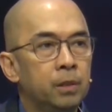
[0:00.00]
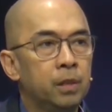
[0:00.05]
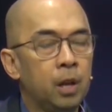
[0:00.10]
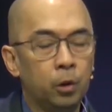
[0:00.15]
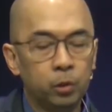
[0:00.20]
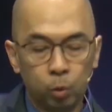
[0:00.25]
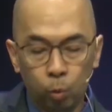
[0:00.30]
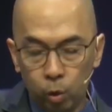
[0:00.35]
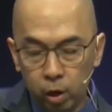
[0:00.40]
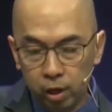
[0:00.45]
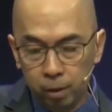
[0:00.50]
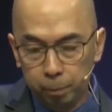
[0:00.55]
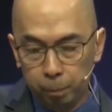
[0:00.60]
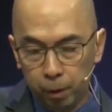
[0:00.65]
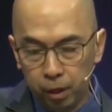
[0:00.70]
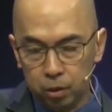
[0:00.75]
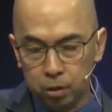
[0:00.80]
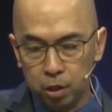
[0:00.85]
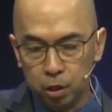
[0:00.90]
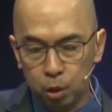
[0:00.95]
Now, the word
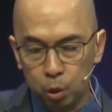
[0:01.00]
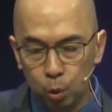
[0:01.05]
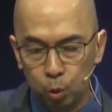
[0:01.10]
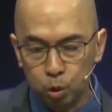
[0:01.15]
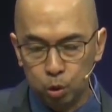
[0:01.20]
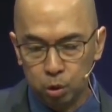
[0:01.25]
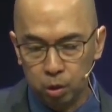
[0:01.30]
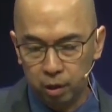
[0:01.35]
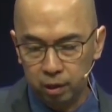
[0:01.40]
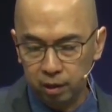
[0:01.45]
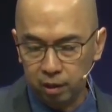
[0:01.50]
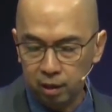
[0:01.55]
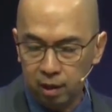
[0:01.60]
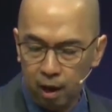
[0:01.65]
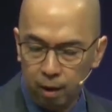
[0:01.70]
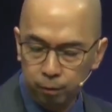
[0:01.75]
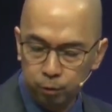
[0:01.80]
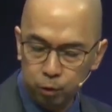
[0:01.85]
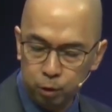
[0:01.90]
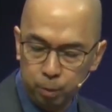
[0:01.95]
persecution
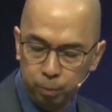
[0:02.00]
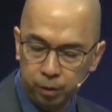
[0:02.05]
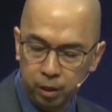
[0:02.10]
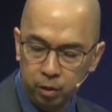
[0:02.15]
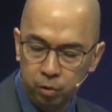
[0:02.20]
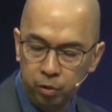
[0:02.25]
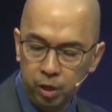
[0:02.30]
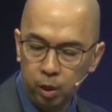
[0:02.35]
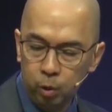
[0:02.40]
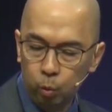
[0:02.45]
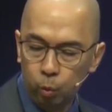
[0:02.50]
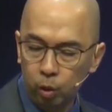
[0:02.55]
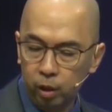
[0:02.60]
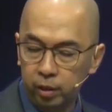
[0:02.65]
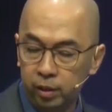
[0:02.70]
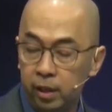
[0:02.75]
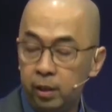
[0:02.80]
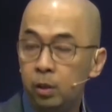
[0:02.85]
comes from the Greek word